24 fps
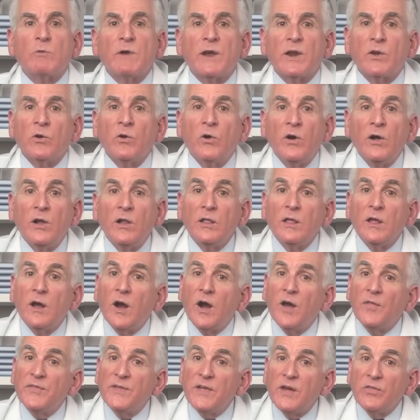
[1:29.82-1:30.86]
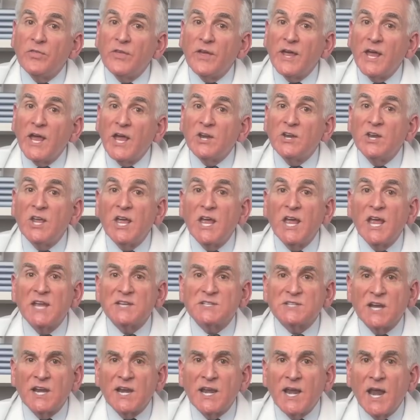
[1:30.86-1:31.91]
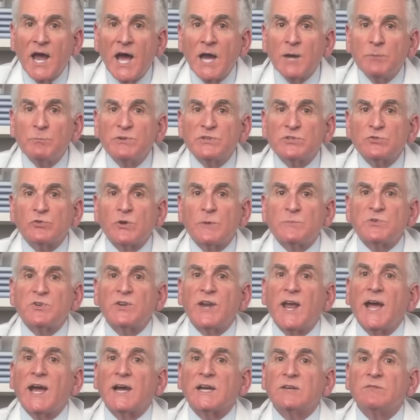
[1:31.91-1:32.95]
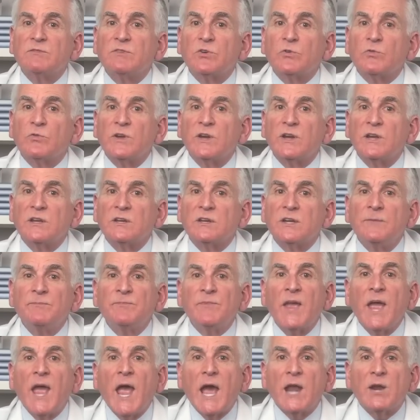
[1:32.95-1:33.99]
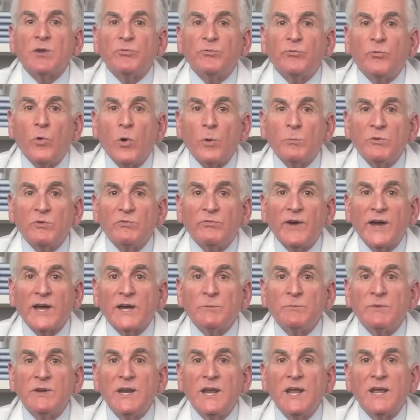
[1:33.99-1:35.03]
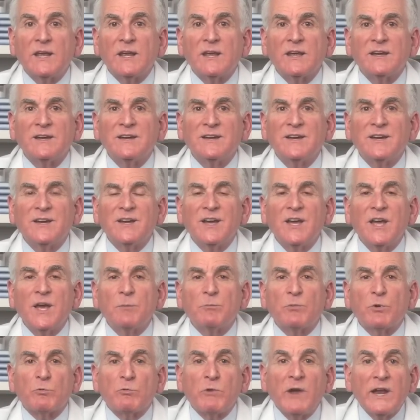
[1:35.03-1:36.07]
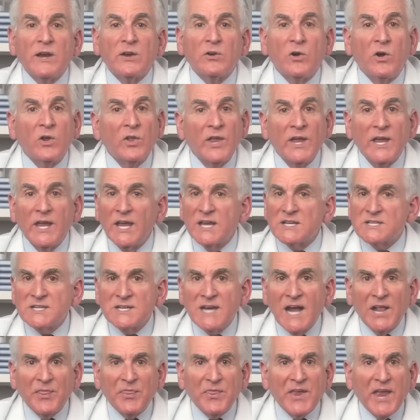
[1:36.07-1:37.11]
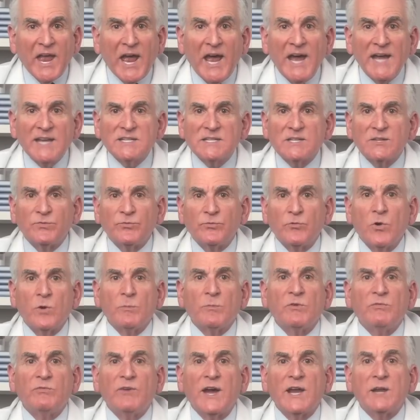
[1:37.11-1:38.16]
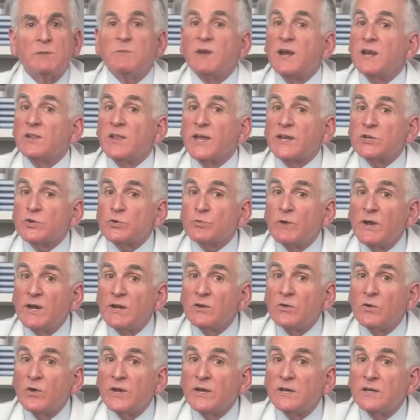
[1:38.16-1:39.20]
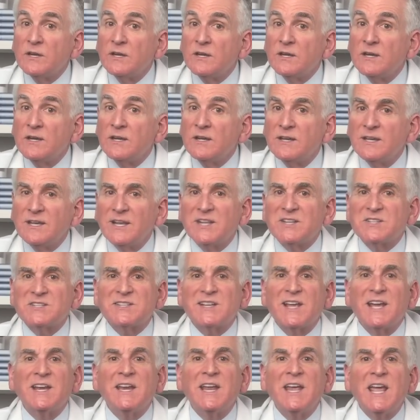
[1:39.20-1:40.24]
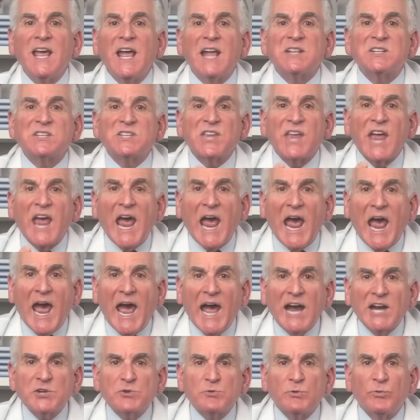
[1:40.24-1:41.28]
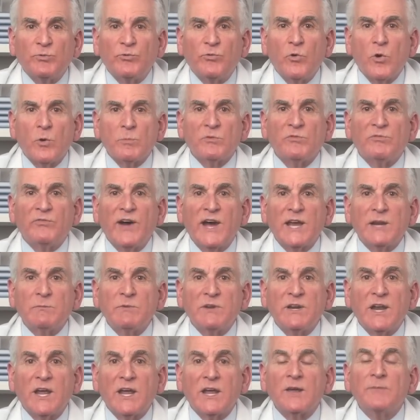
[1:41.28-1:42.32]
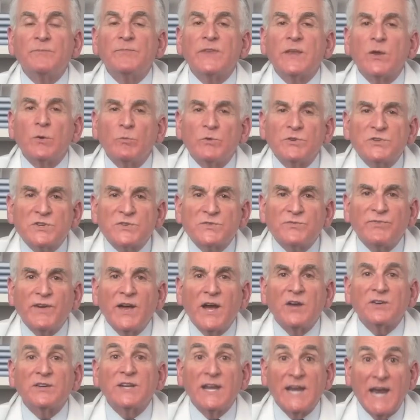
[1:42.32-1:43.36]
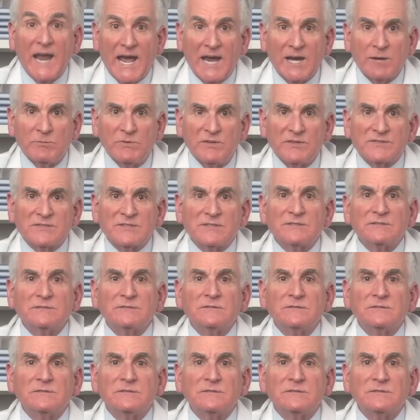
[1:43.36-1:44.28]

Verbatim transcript: Retinol, on the other hand, is a non-prescription active ingredient and a form of vitamin A. But retinol is not the acid form of vitamin A like tretinoin. Instead, it's the actual form of vitamin A which is found in animals.